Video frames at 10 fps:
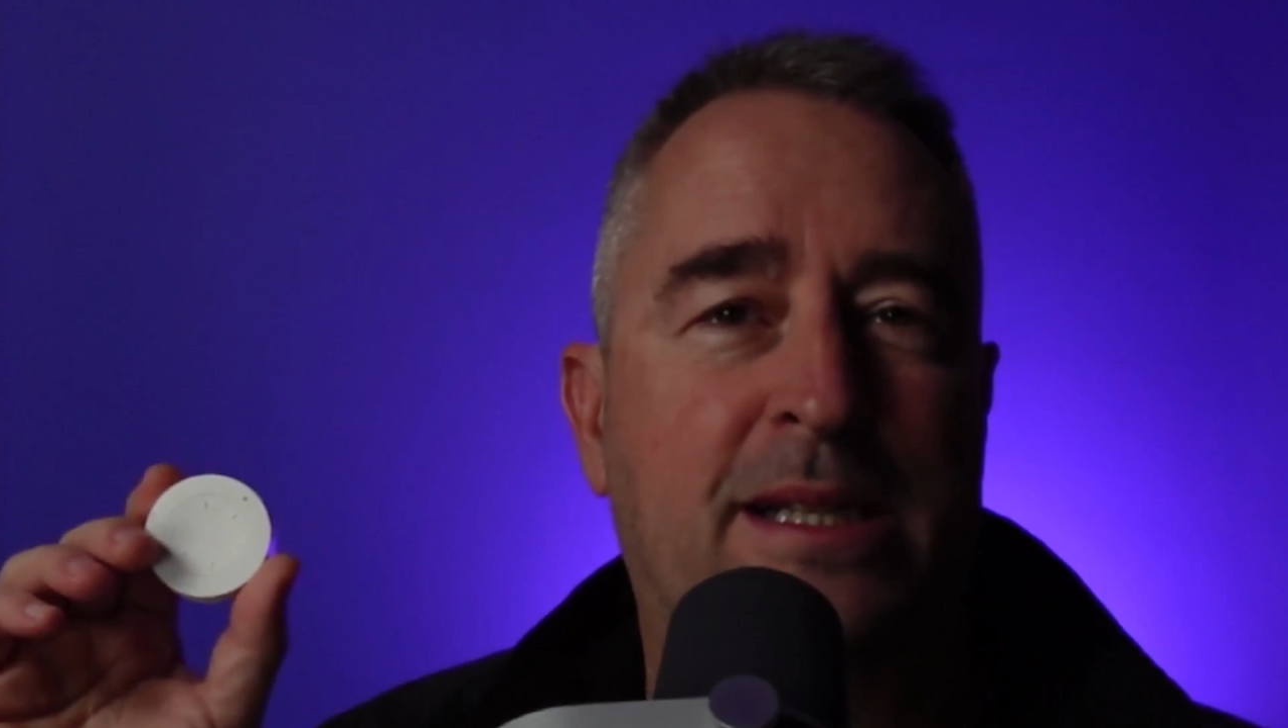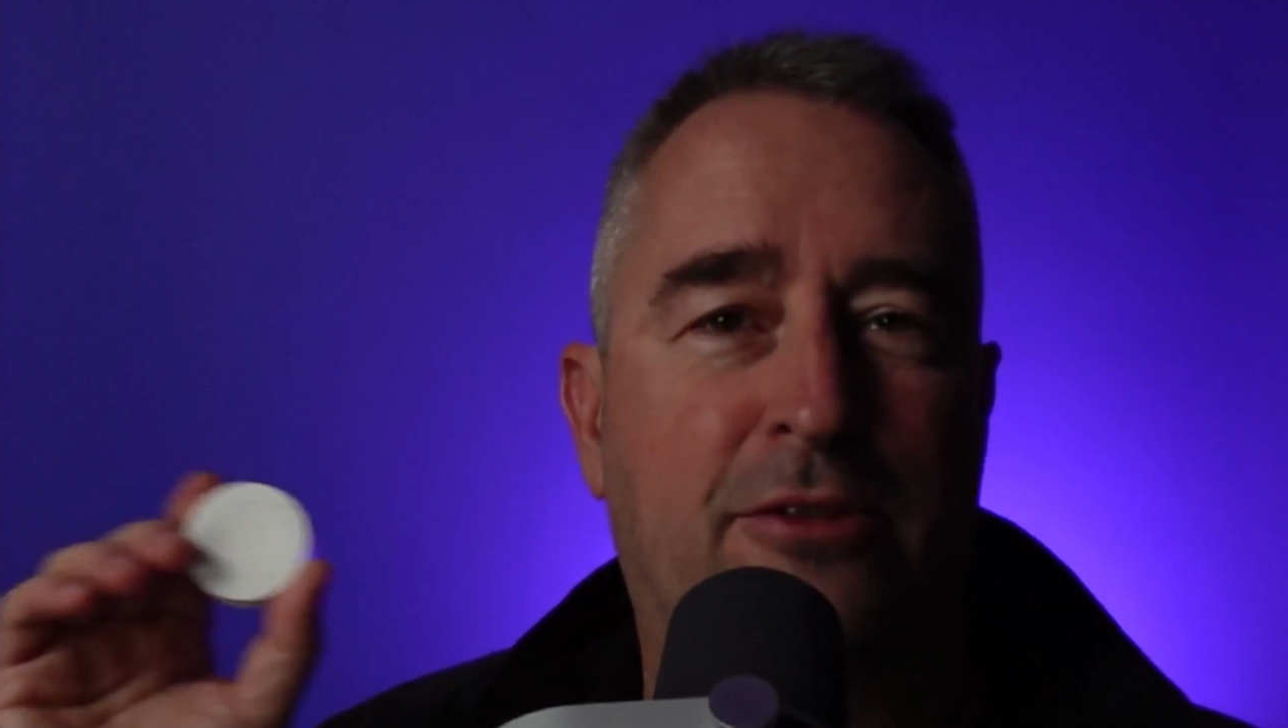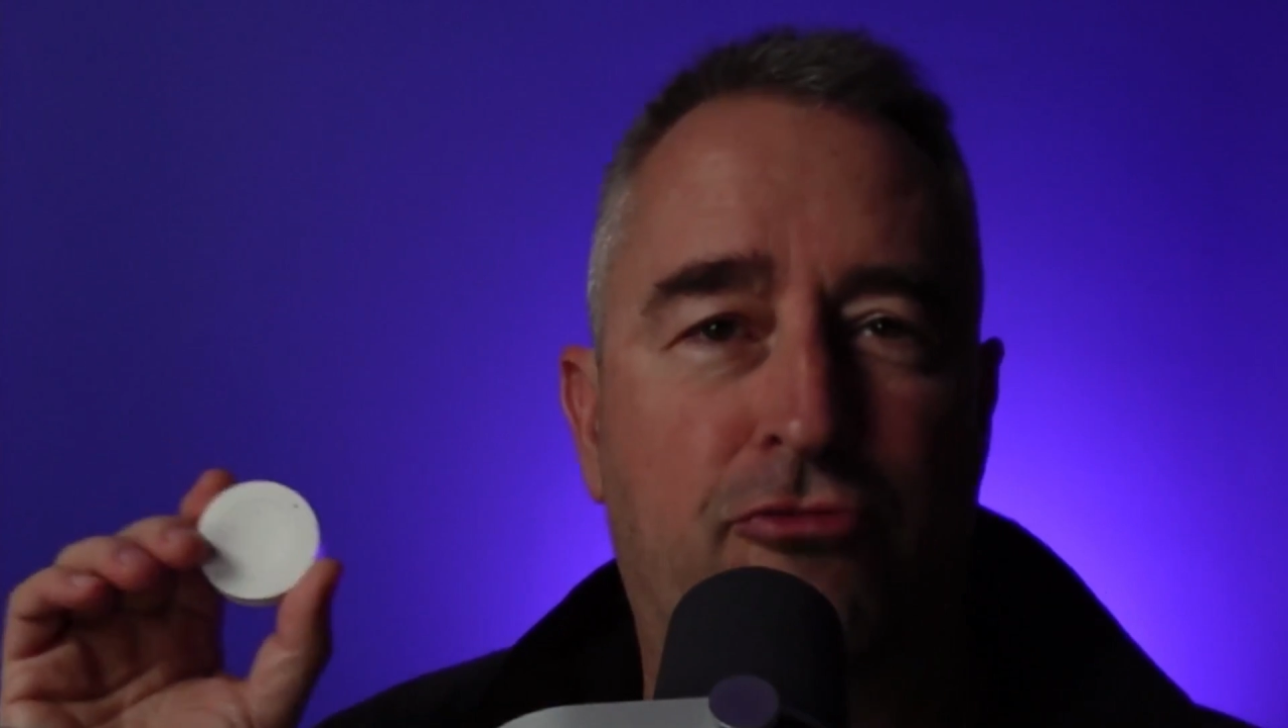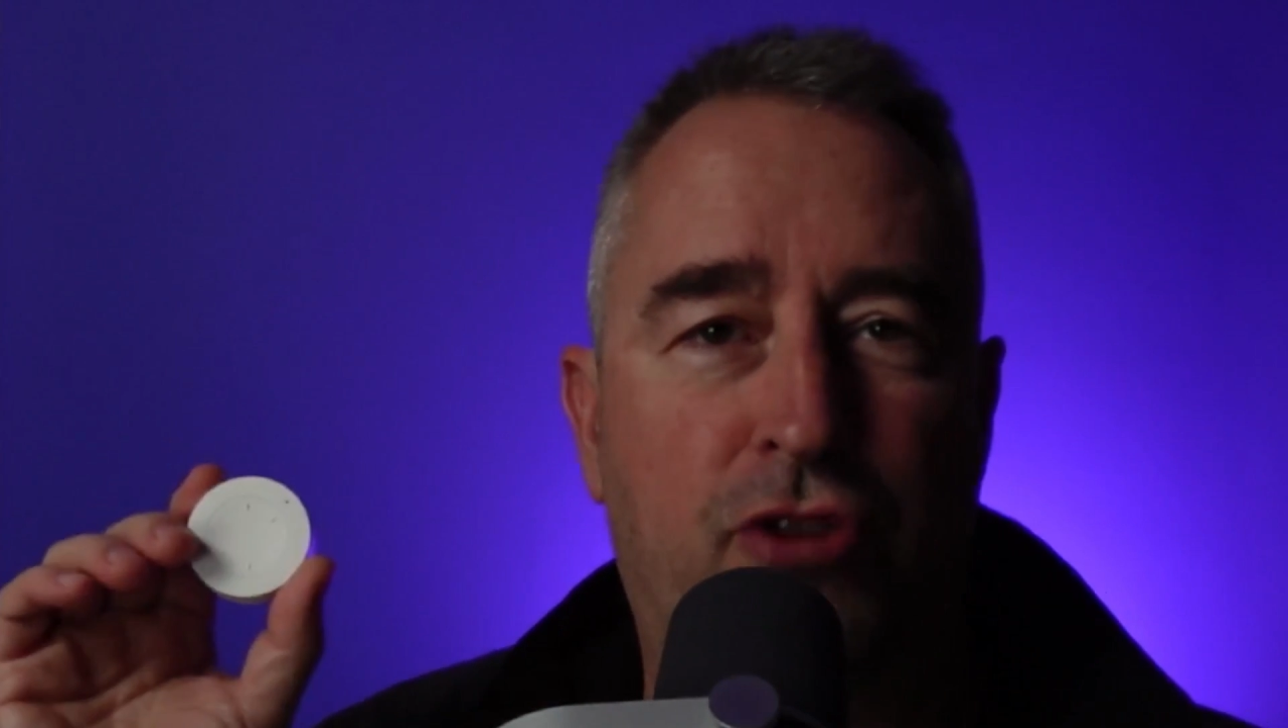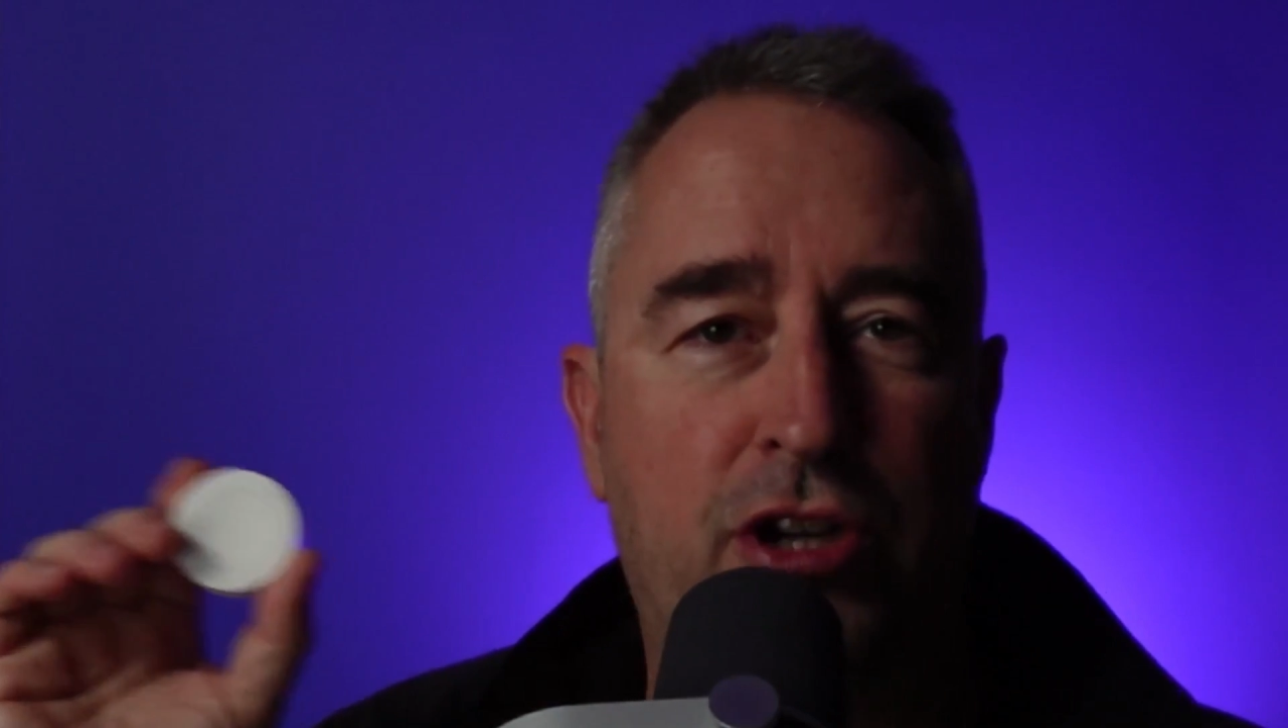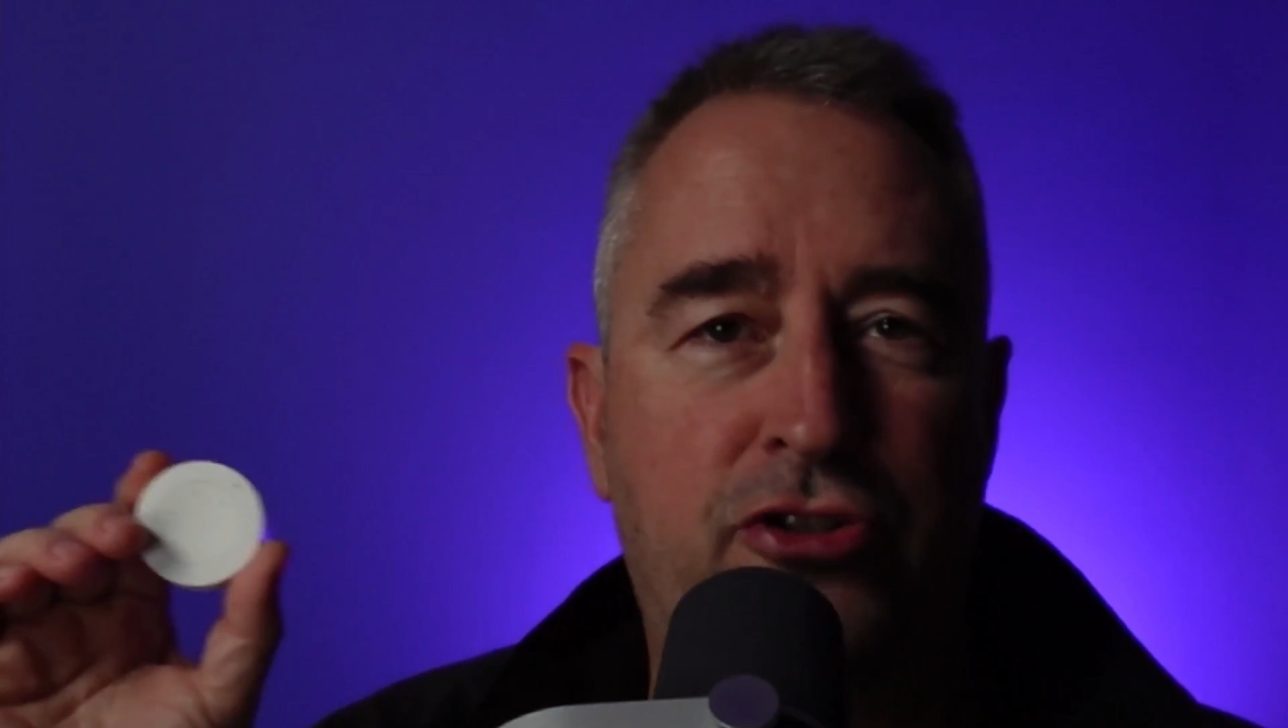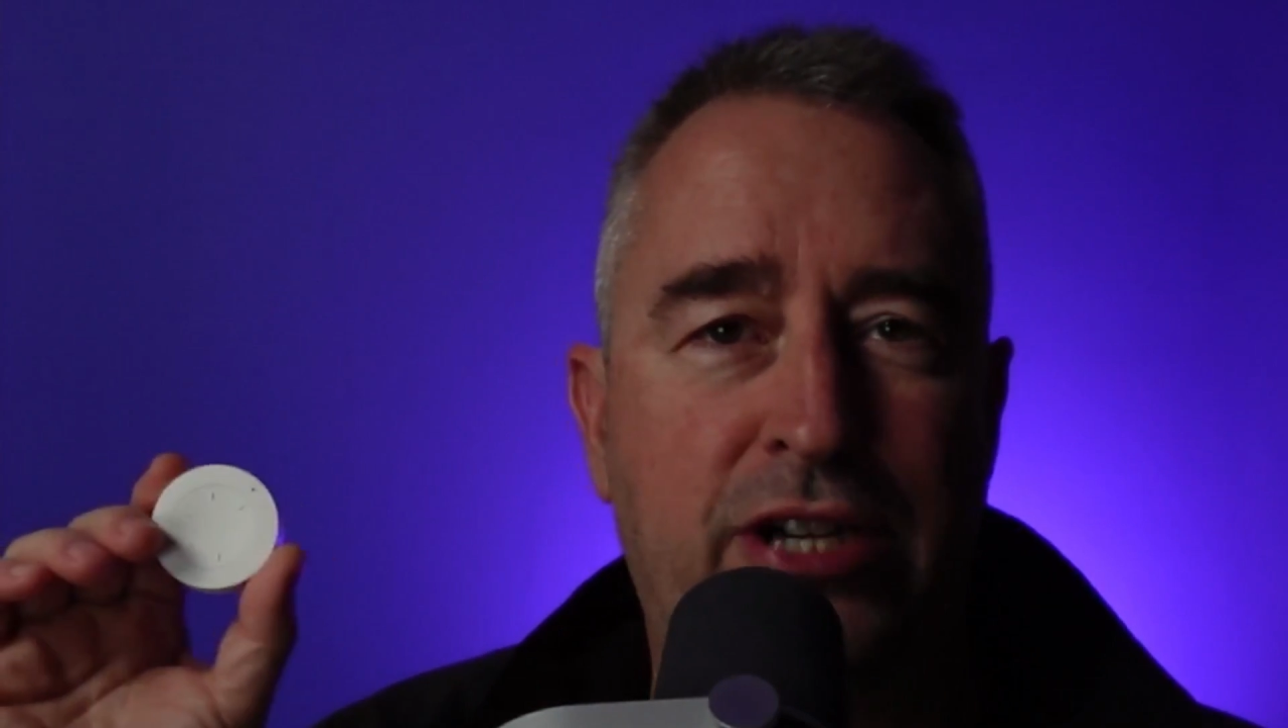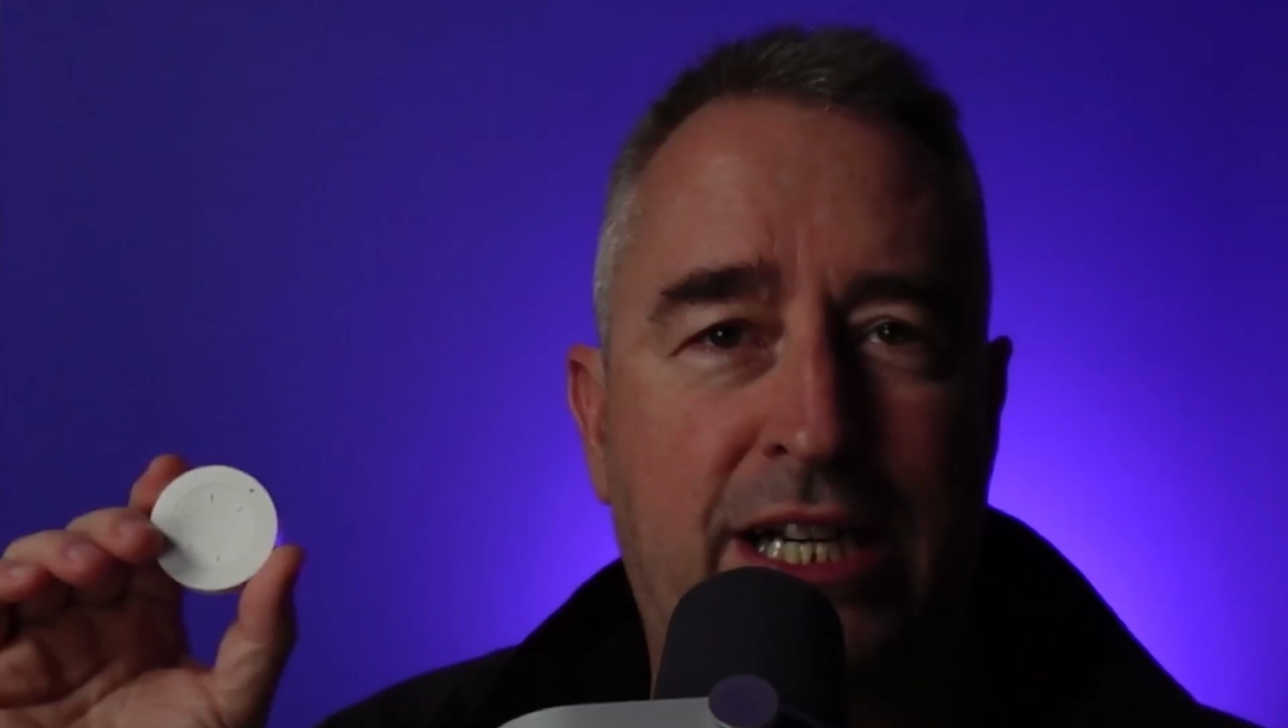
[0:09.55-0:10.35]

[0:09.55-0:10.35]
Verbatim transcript: little rotary